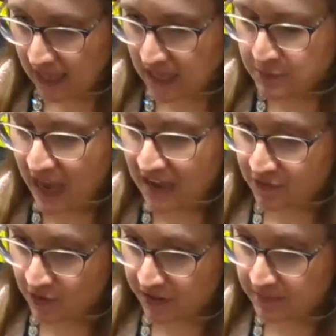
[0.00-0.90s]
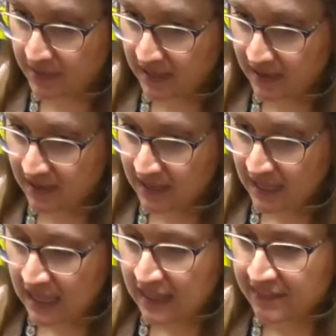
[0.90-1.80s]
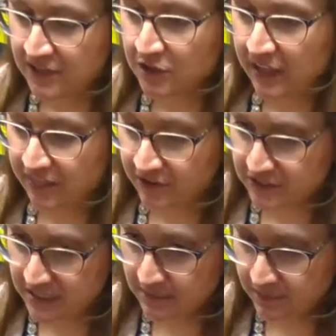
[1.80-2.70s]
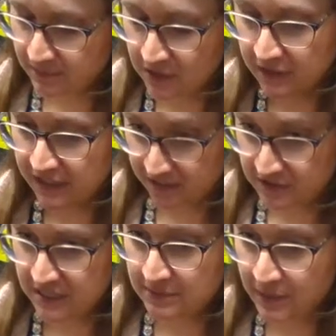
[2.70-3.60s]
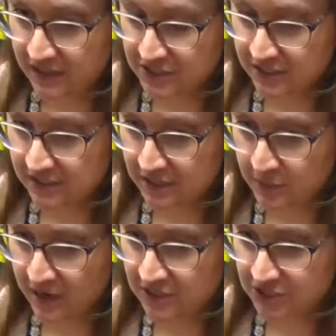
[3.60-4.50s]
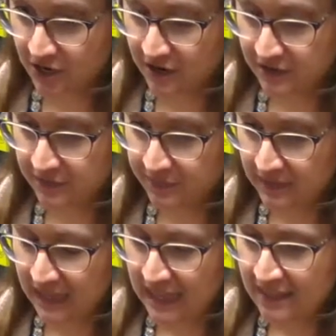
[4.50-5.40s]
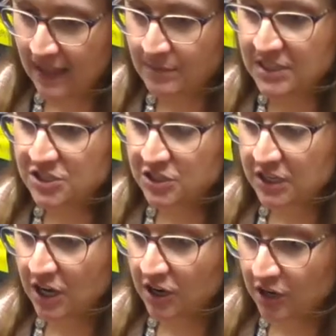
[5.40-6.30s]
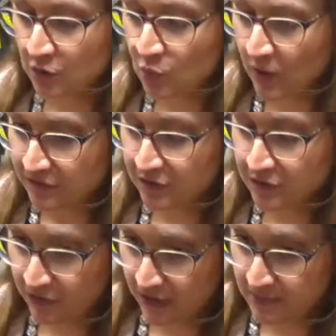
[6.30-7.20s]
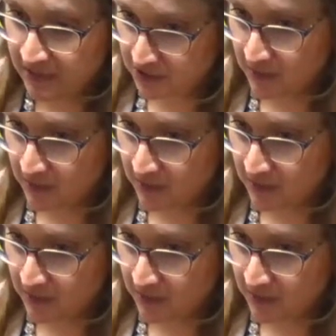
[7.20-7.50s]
and pay for them, then you'll get 13 punches on your punch card. That means you're going to earn one for free because